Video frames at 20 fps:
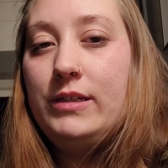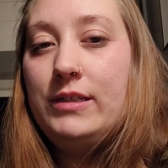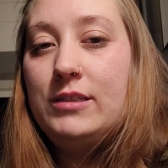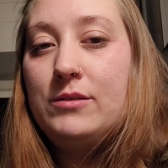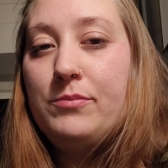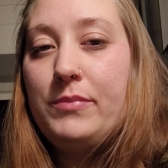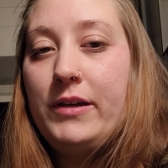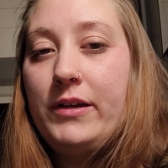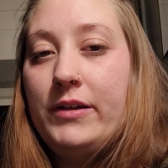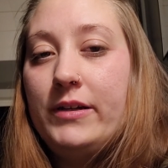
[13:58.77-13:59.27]

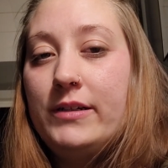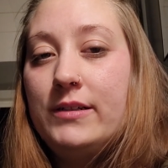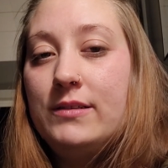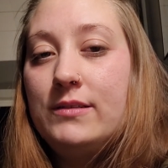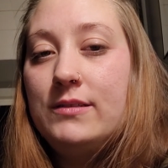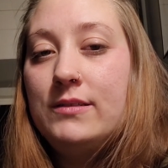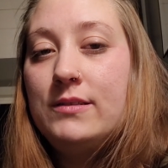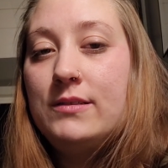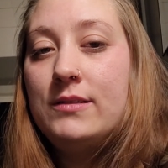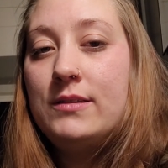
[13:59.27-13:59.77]
his
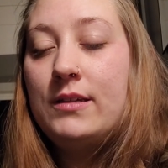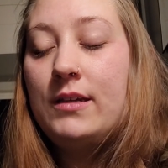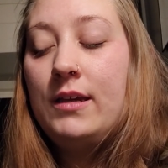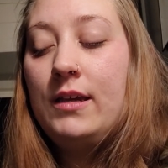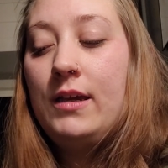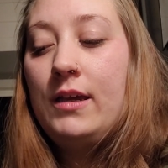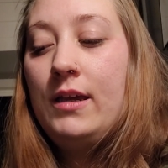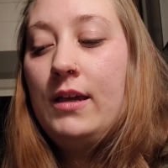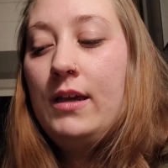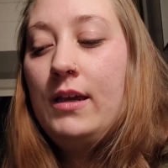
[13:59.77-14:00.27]
parents.
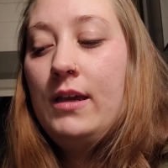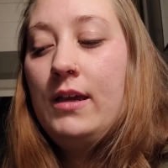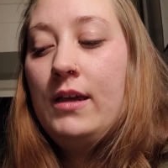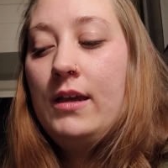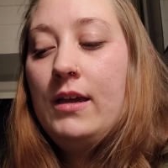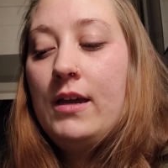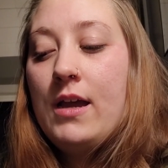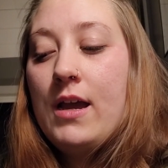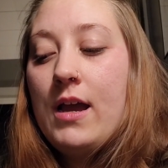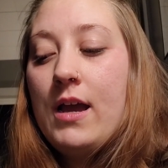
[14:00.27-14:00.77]

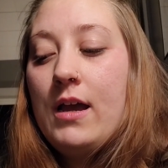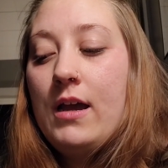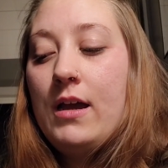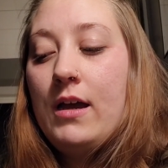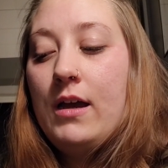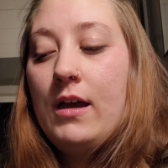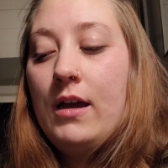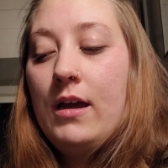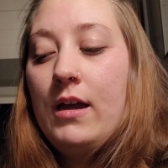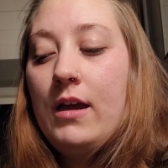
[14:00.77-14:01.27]

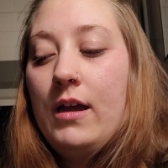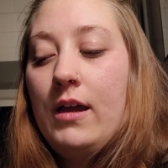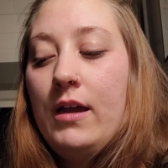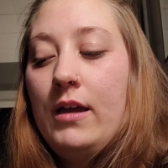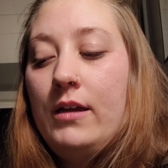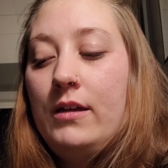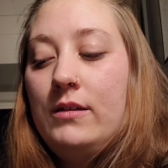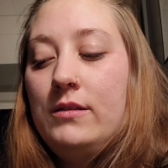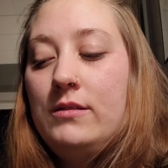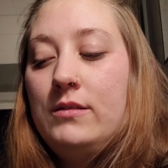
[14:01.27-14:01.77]

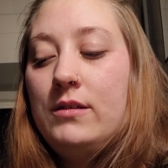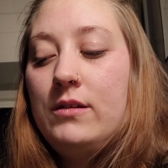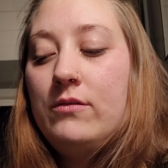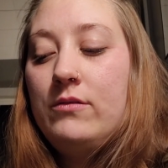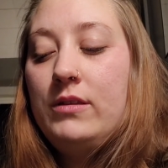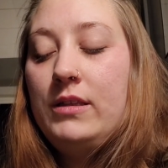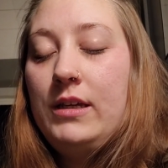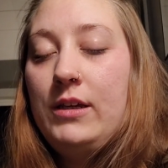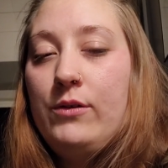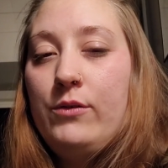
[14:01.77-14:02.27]
I
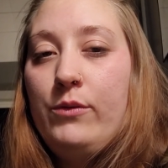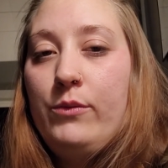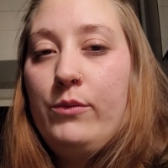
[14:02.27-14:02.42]
don't think